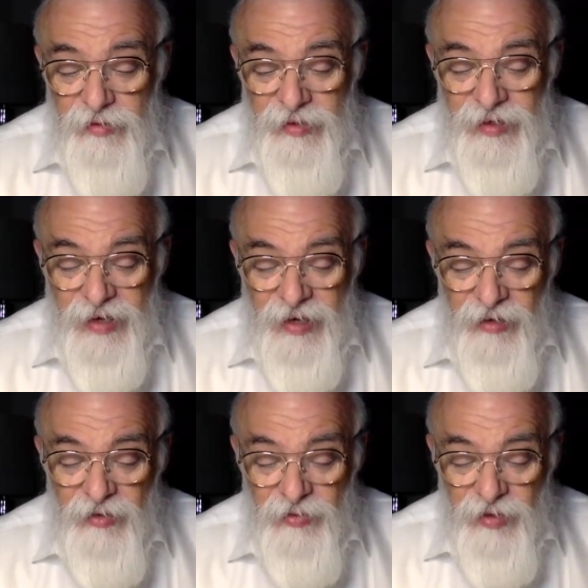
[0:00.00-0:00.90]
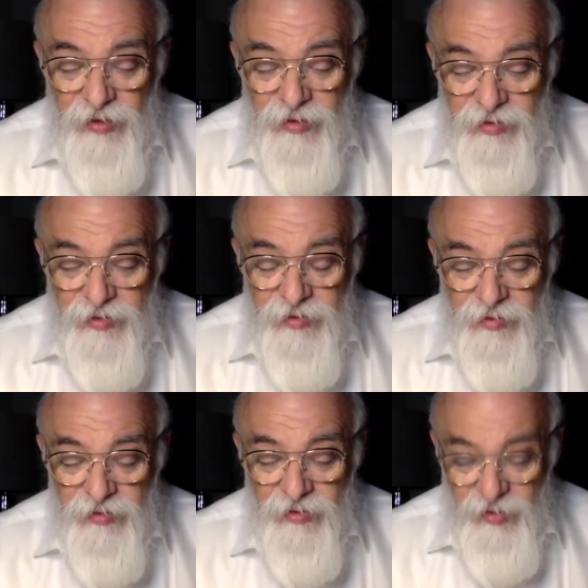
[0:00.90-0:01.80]
he elevates
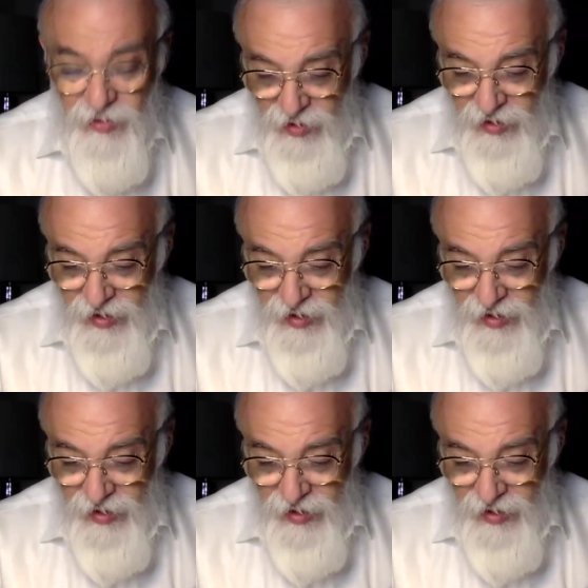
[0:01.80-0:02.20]
the Keich